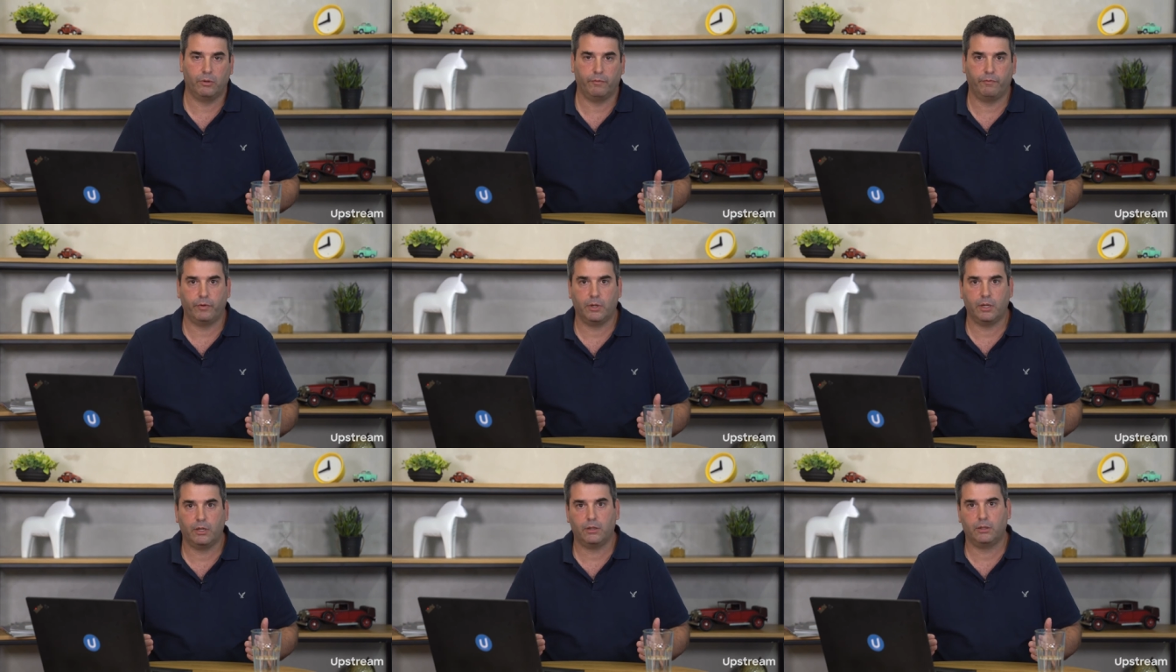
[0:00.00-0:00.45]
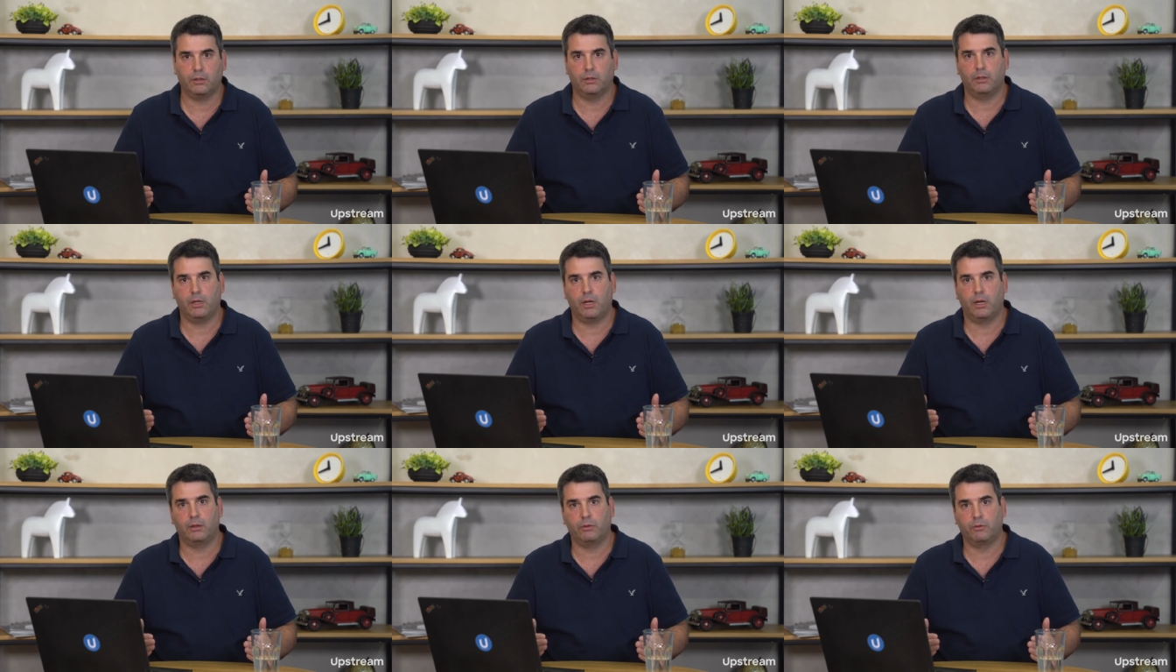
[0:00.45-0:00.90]
the
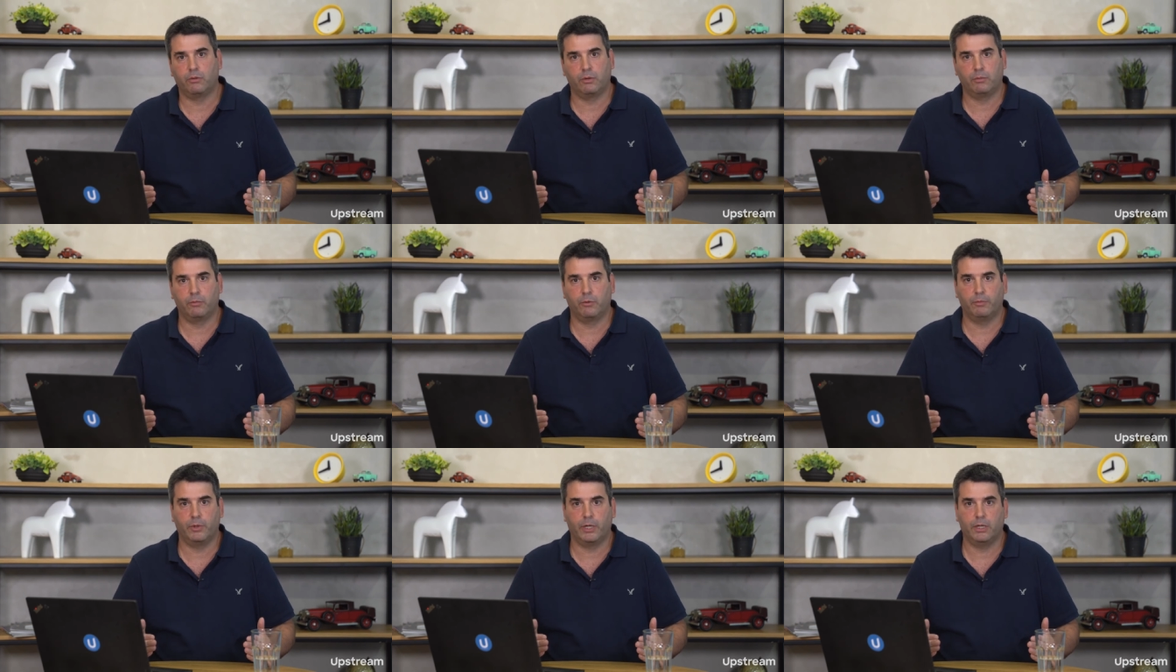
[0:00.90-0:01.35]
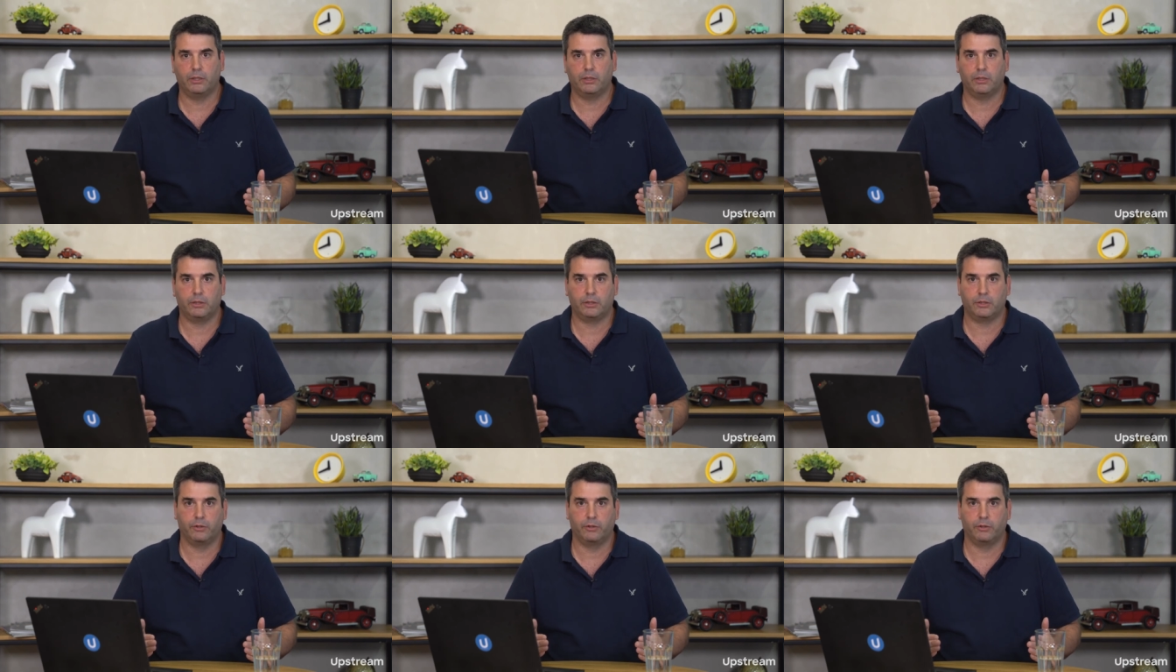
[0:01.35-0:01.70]
vehicle and to the mobility